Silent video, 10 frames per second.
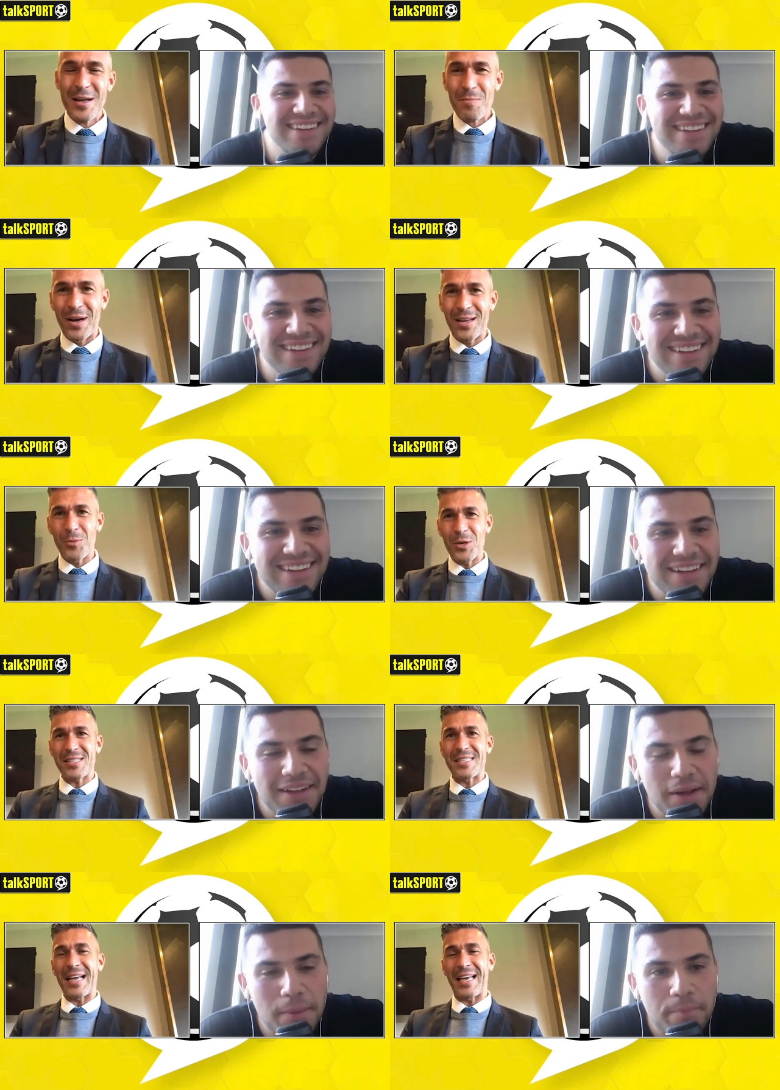Speaker 1: but we
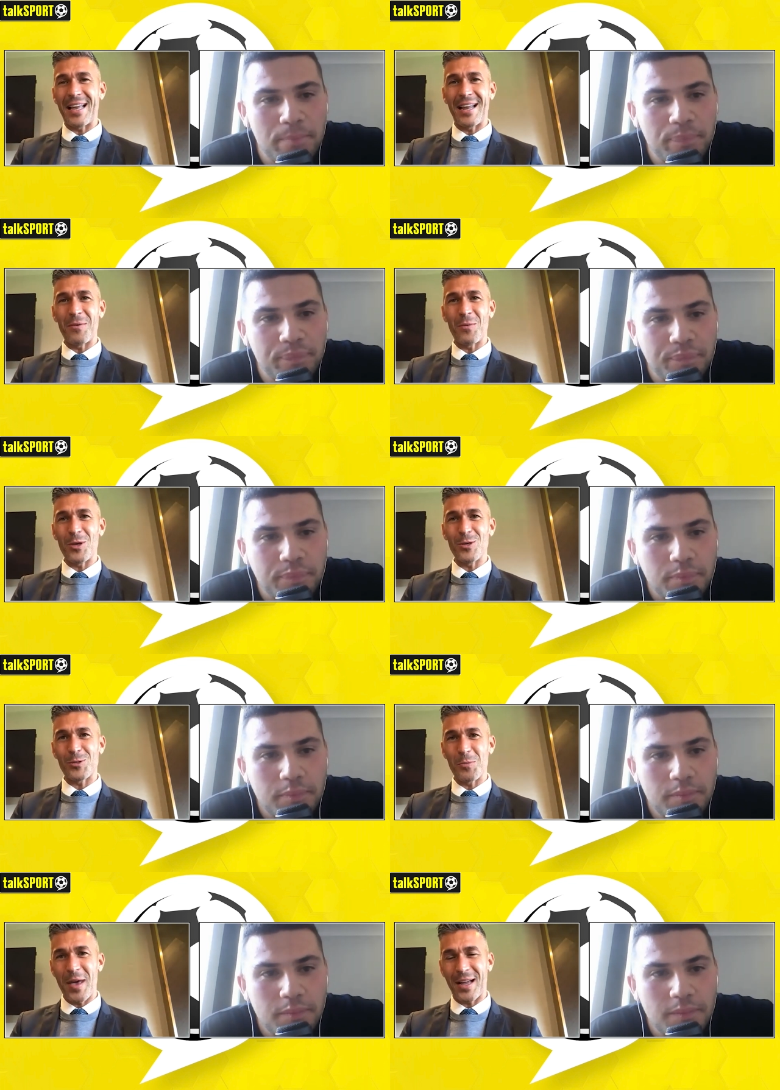sneak in and we used
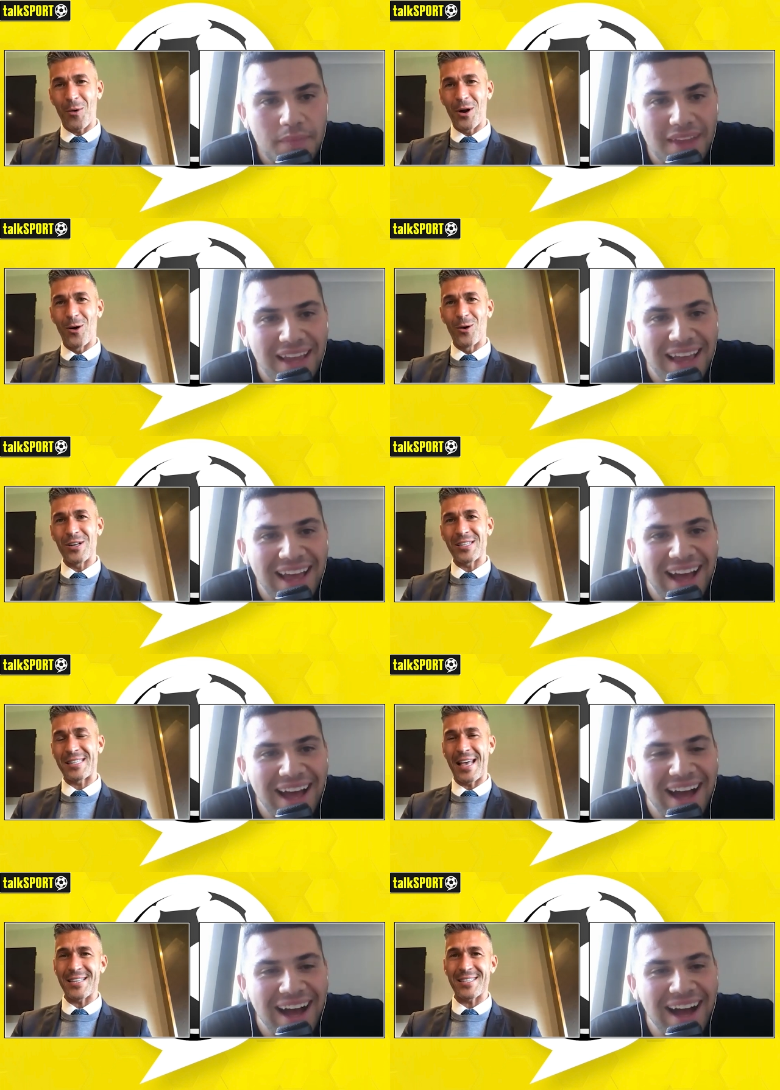to make our own
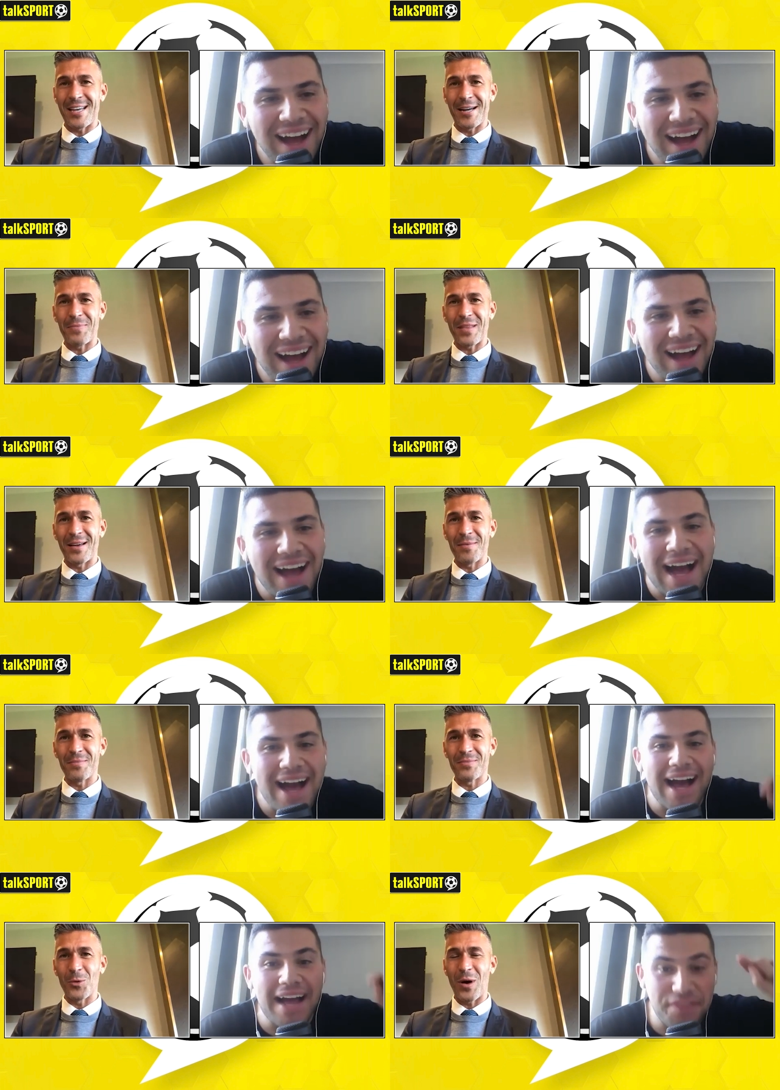steaks yeah, yeah
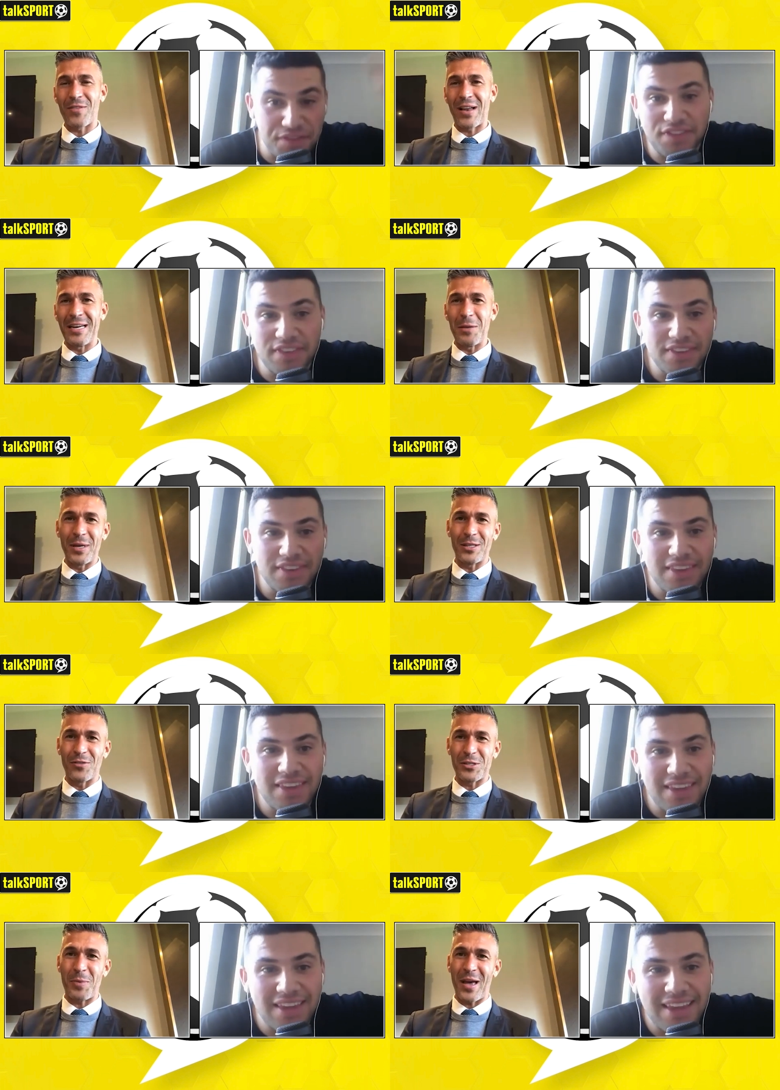to and have a little bit
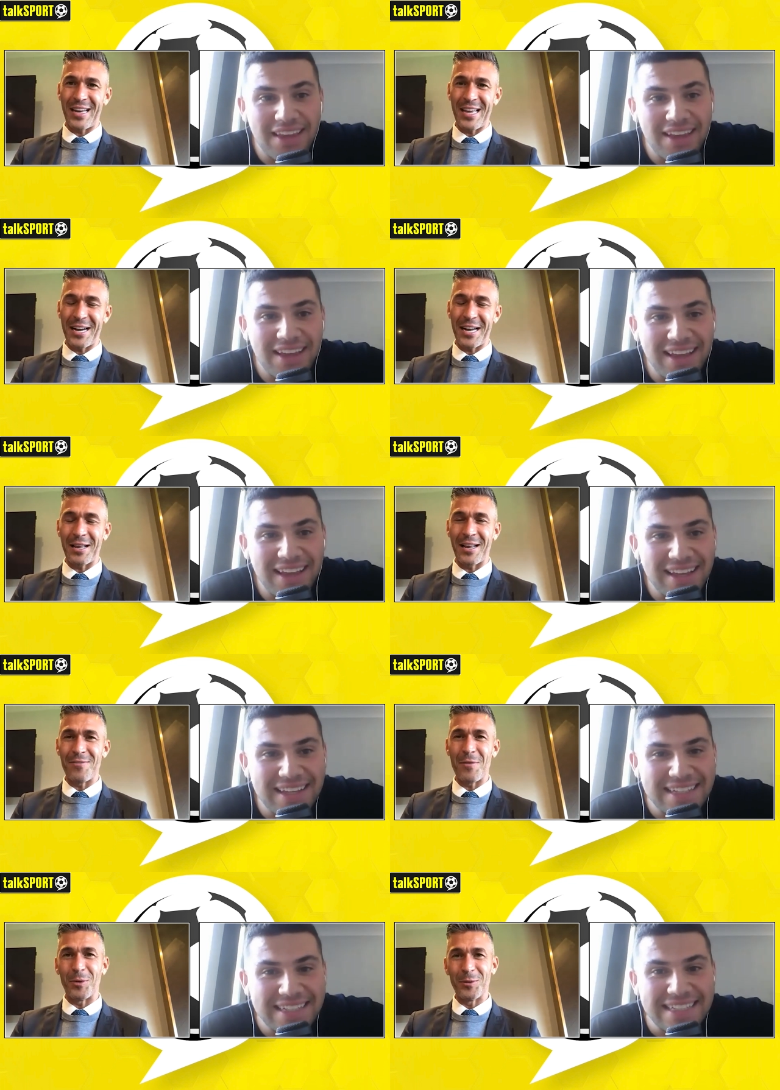of spain here in
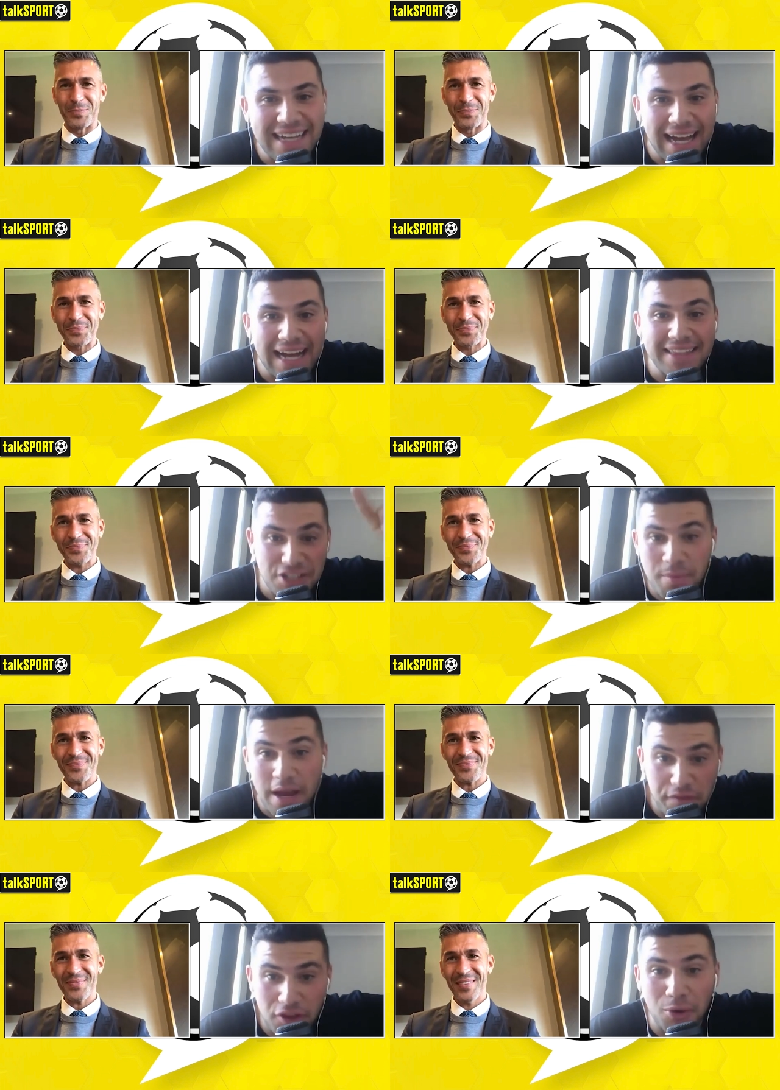
Speaker 2: liverpool and did you
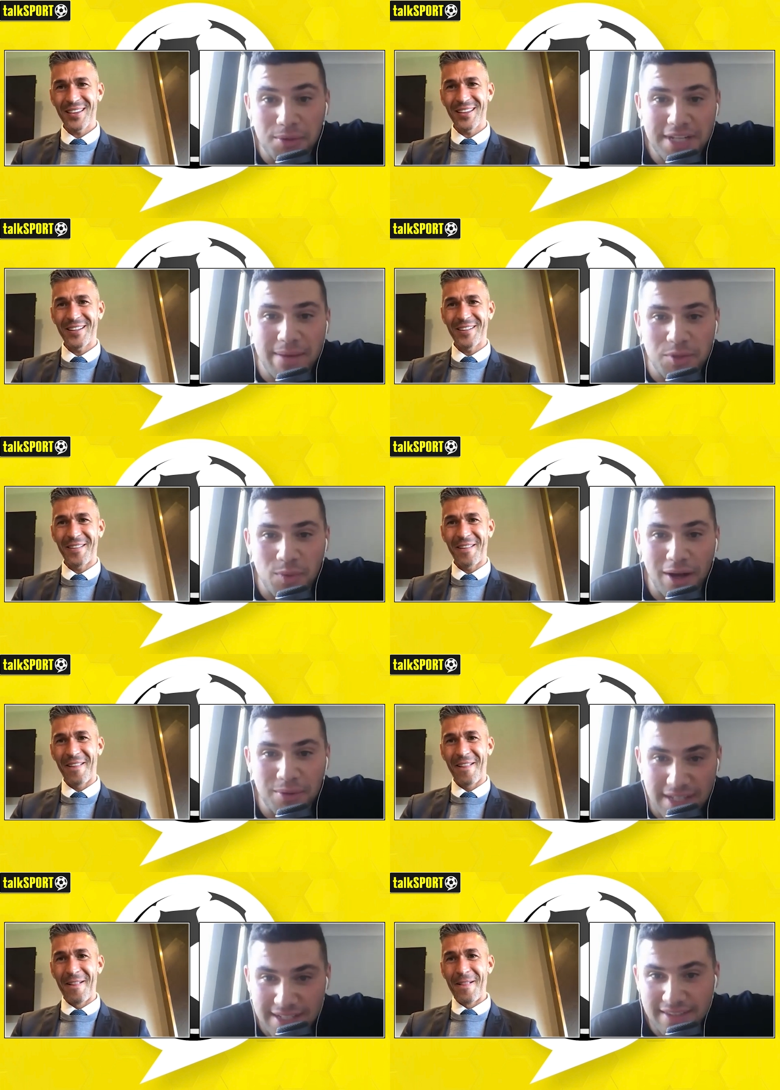make for the whole team as
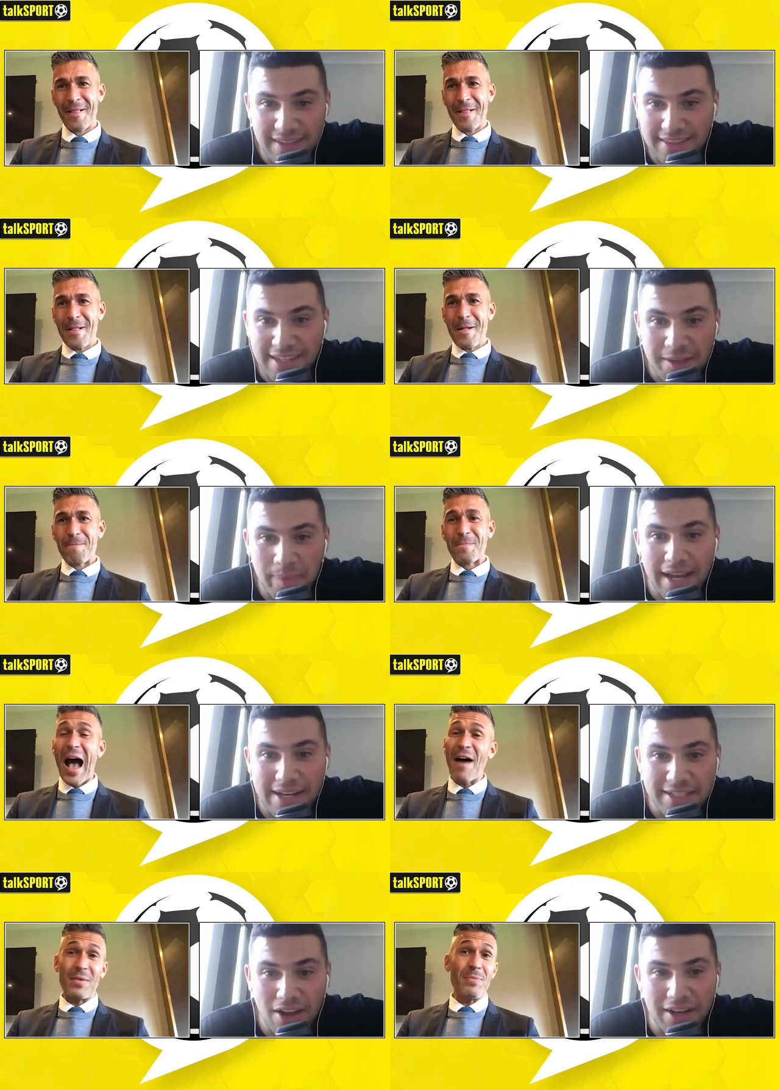well? Did did, did the
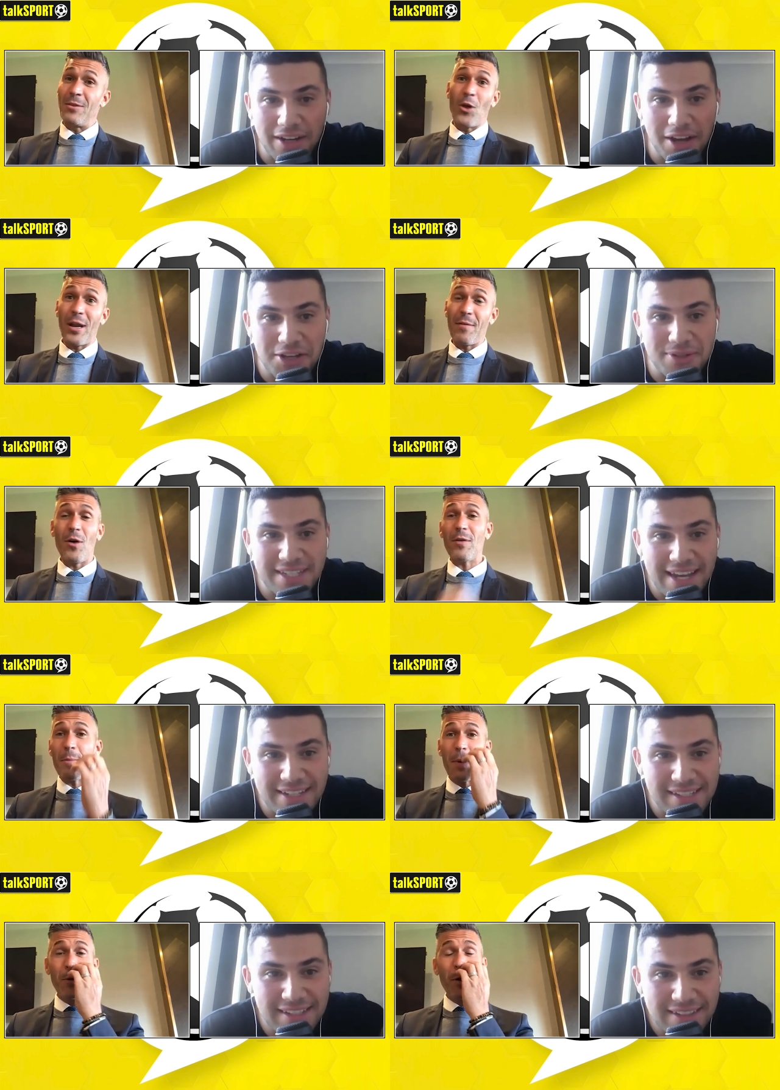players uh, like, not, like your not,
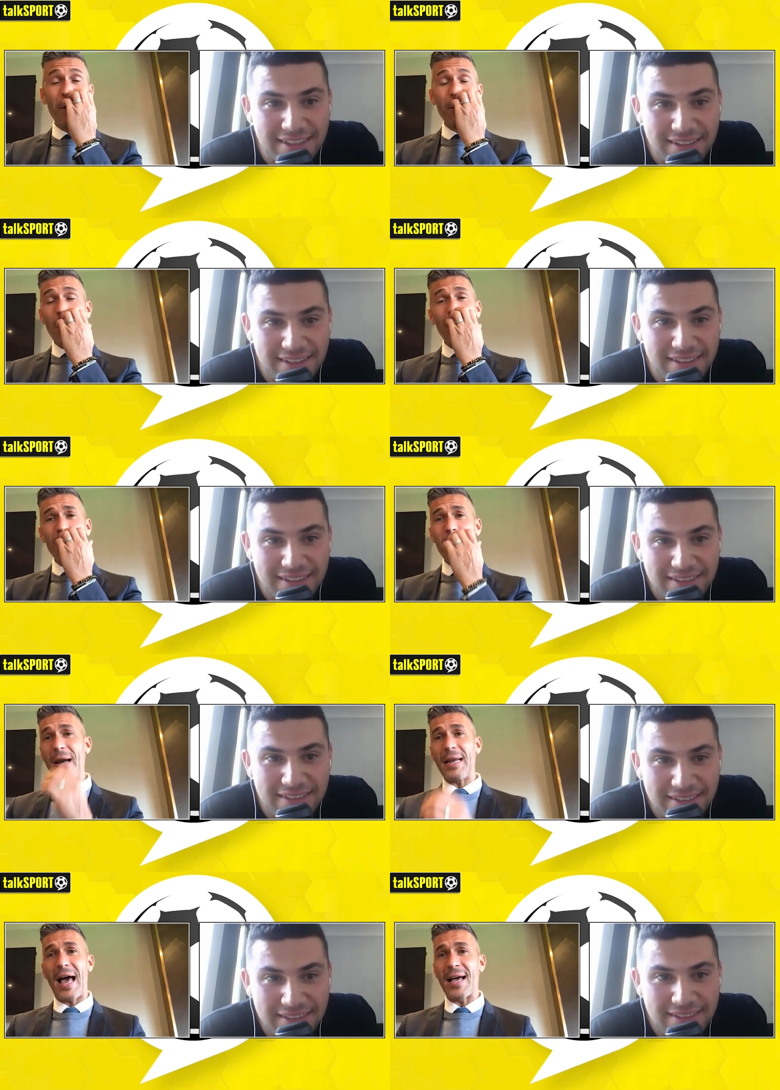steaks?
Speaker 1: Not, not
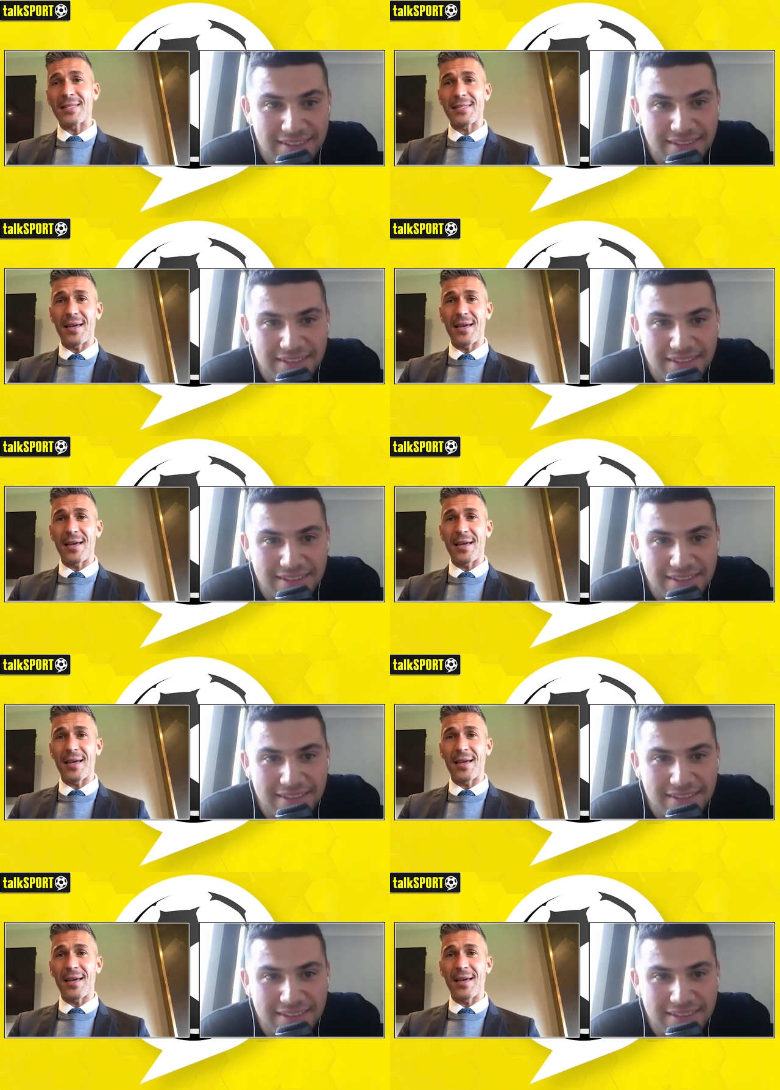everybody likes uh,